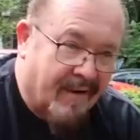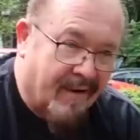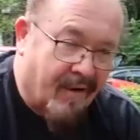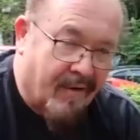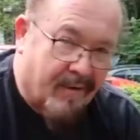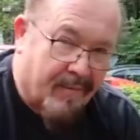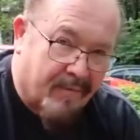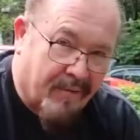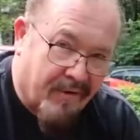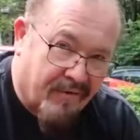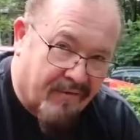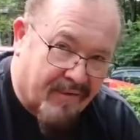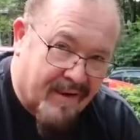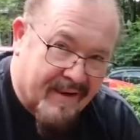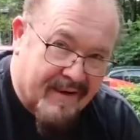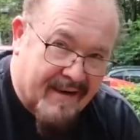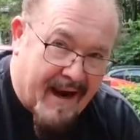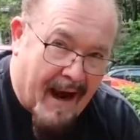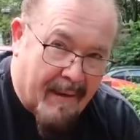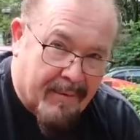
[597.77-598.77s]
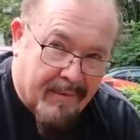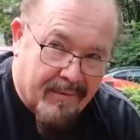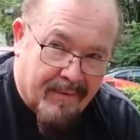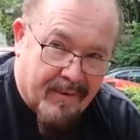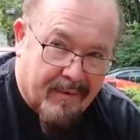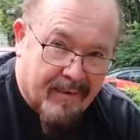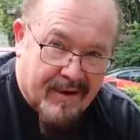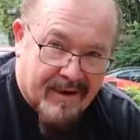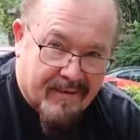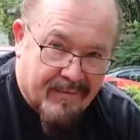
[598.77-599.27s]
all the appropriate diaper.
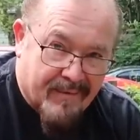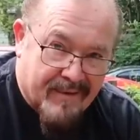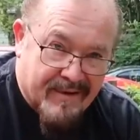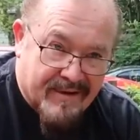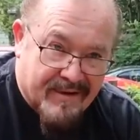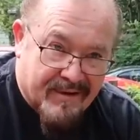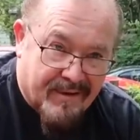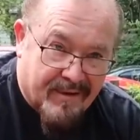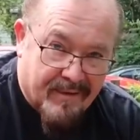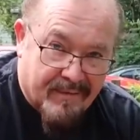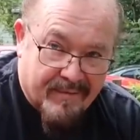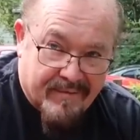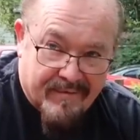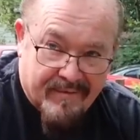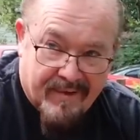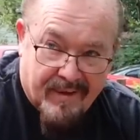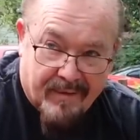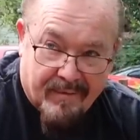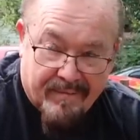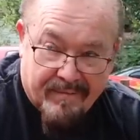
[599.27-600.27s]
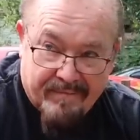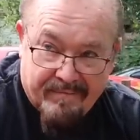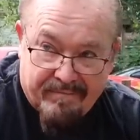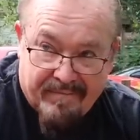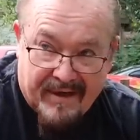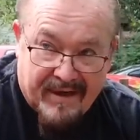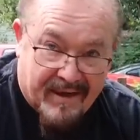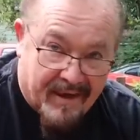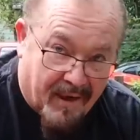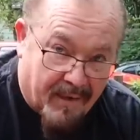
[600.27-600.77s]
We've got the ones that are
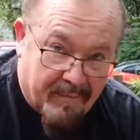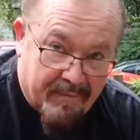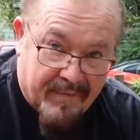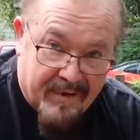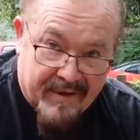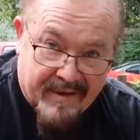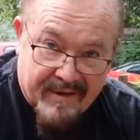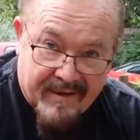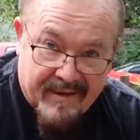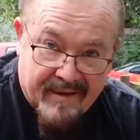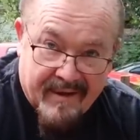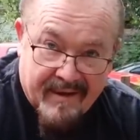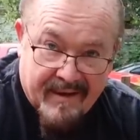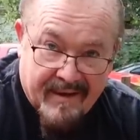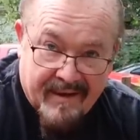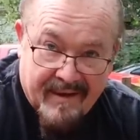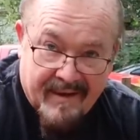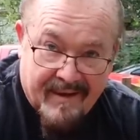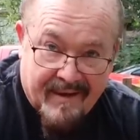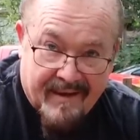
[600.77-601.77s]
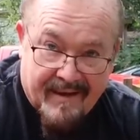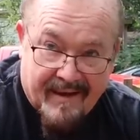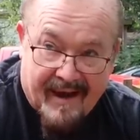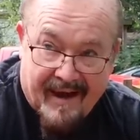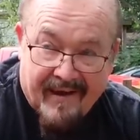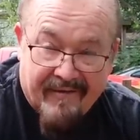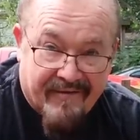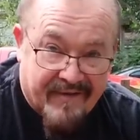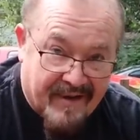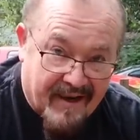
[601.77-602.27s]
beat up and
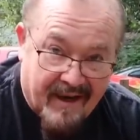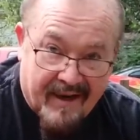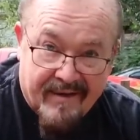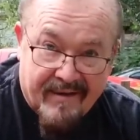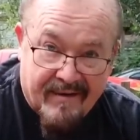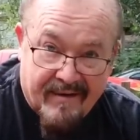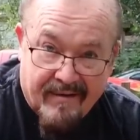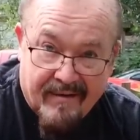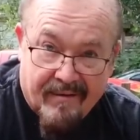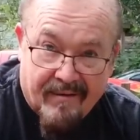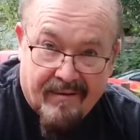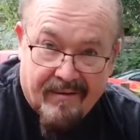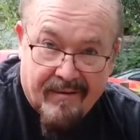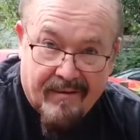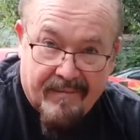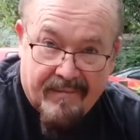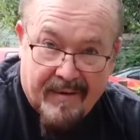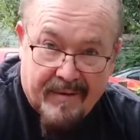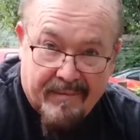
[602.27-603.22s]
half dead, you know. And